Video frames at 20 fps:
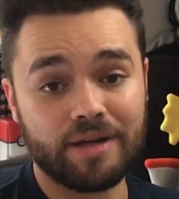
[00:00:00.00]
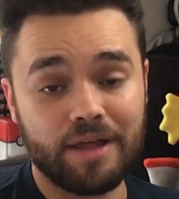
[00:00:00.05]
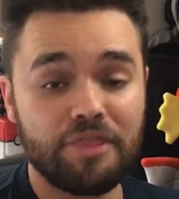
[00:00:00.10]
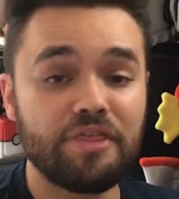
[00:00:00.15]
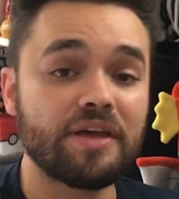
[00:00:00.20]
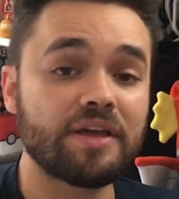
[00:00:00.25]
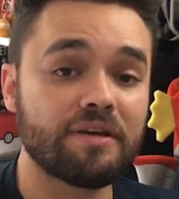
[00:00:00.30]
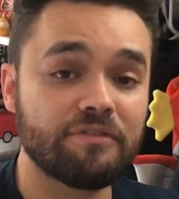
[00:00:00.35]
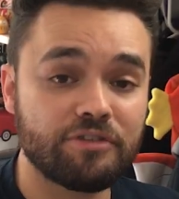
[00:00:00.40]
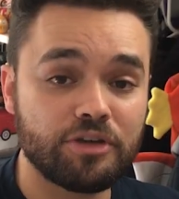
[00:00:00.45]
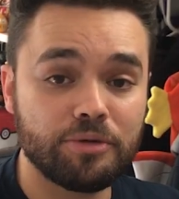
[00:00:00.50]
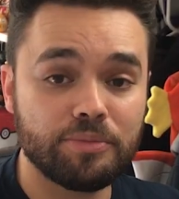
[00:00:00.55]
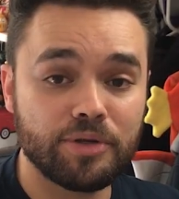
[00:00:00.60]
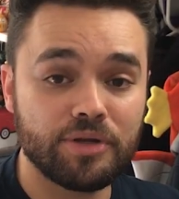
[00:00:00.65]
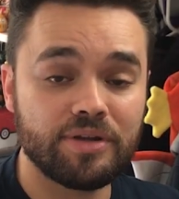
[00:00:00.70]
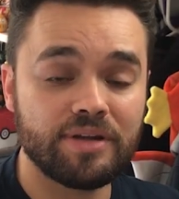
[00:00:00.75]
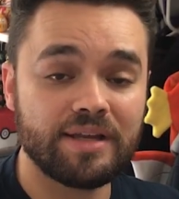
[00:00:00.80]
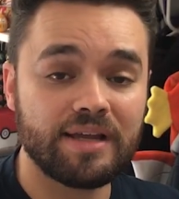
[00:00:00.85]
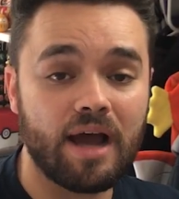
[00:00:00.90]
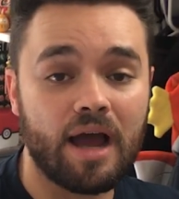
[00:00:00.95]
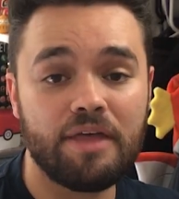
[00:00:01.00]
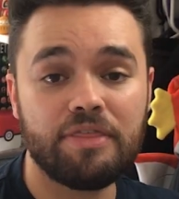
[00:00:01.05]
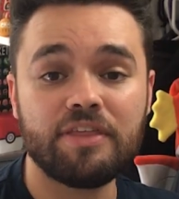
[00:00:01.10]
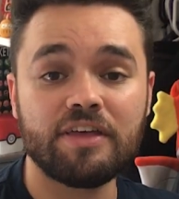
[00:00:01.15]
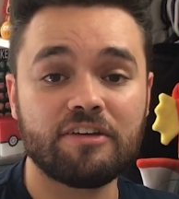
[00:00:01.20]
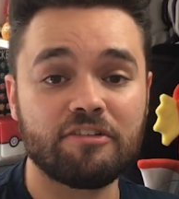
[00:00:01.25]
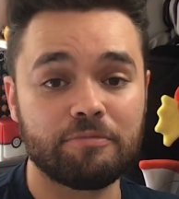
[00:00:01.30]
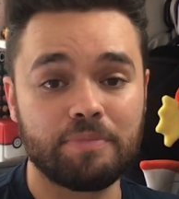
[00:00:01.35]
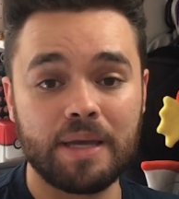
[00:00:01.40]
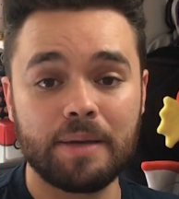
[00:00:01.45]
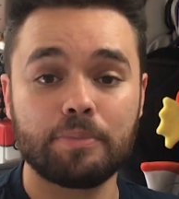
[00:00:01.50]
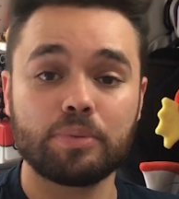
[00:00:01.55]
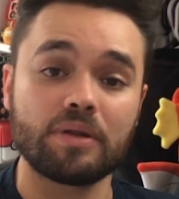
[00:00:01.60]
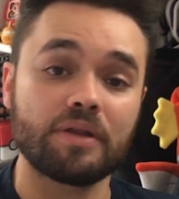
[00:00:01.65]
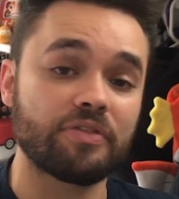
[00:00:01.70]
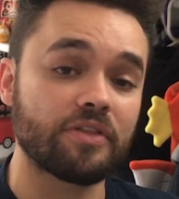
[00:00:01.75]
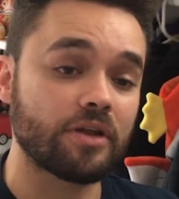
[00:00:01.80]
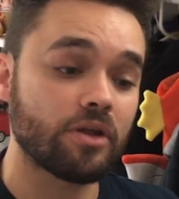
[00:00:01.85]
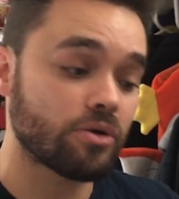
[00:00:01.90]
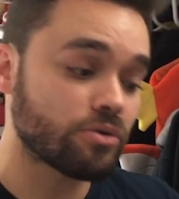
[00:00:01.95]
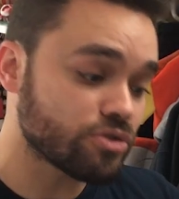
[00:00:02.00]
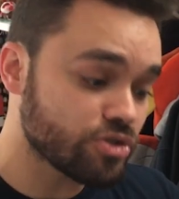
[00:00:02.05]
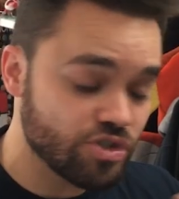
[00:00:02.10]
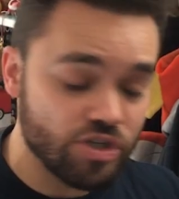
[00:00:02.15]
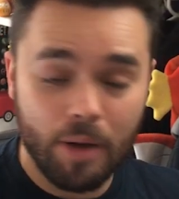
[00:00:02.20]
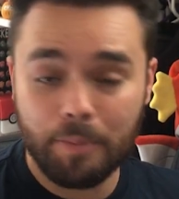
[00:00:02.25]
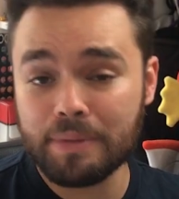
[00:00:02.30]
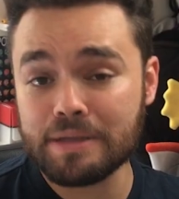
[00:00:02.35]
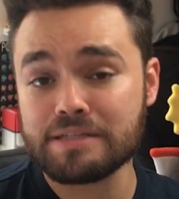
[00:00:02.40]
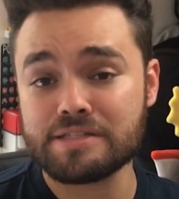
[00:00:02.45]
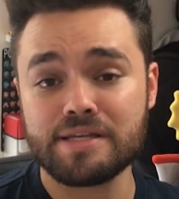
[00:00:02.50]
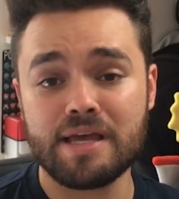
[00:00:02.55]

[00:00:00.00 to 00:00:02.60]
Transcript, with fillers: when I think of community, I think of people at the local shopping